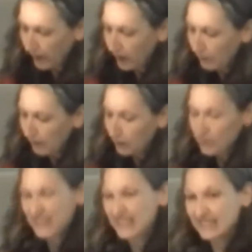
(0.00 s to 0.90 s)
because
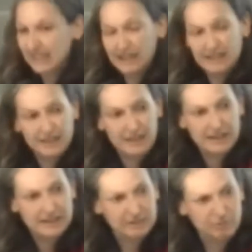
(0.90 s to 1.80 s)
it's
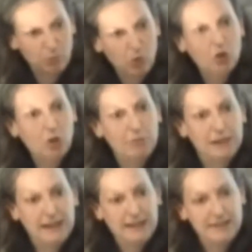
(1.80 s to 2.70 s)
more
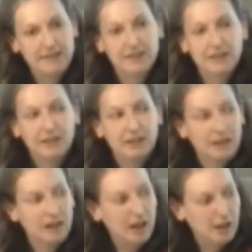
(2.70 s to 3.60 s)
complicated.
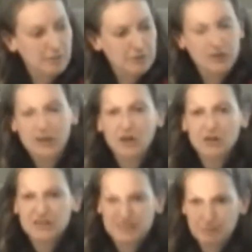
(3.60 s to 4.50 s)
You can't
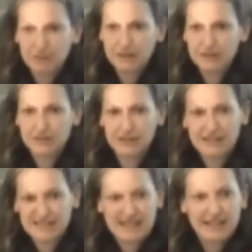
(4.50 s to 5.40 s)
just simply
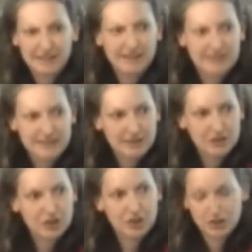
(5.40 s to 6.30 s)
extend the existing
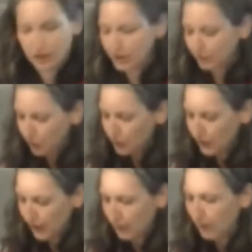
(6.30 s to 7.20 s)
churchyard. You've got to
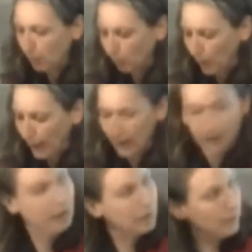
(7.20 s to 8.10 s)
think about where
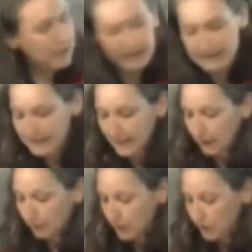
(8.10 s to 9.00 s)
within these
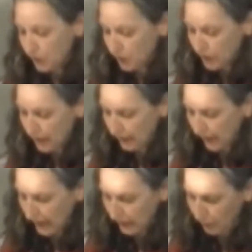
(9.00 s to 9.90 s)
settlements you're going to
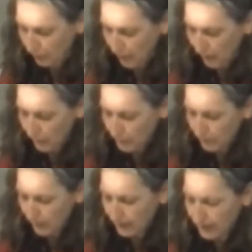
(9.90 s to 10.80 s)
locate new burial
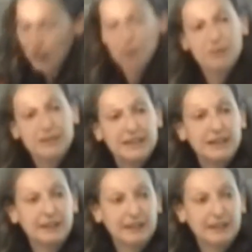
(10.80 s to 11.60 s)
space, particularly